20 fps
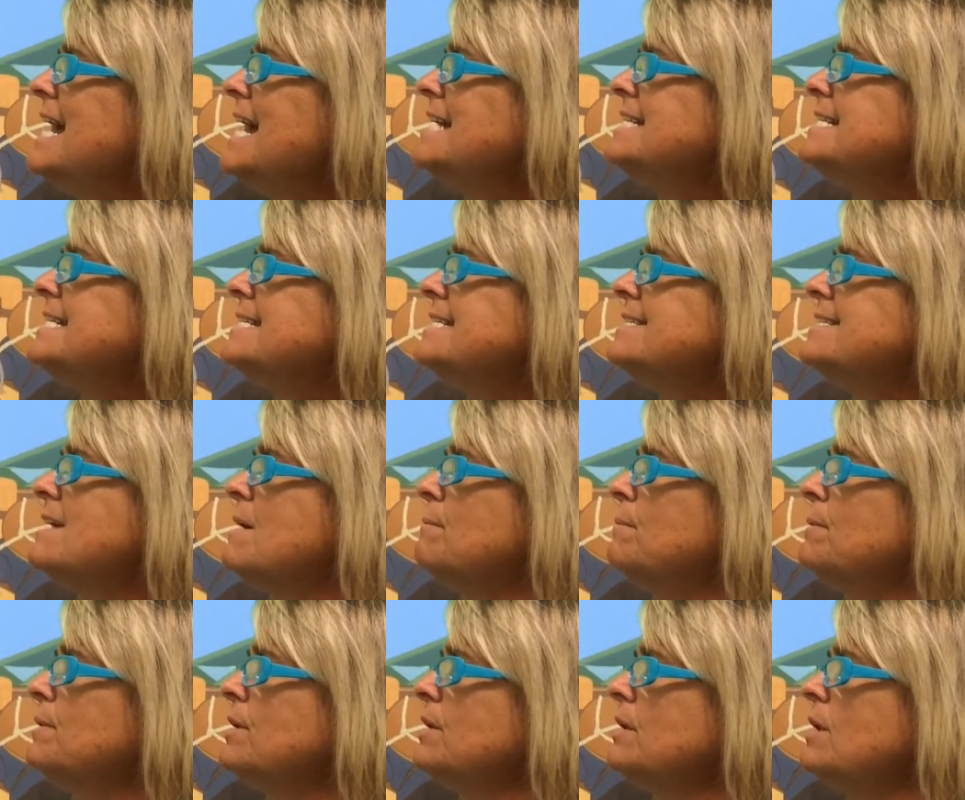As he
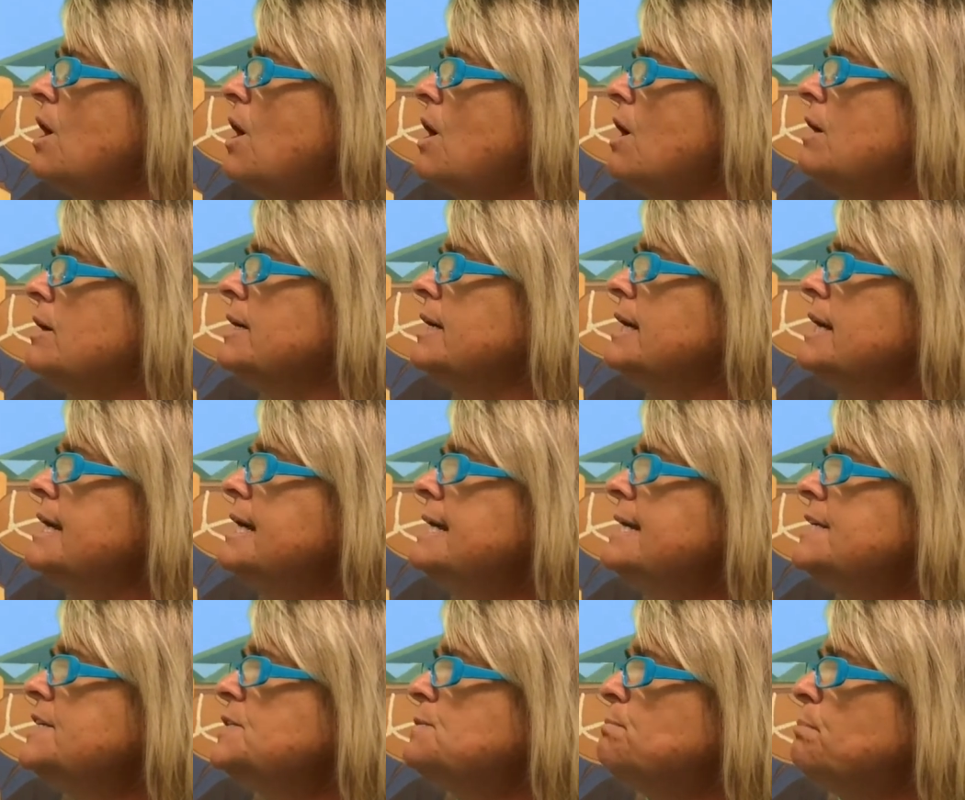stumbled along, his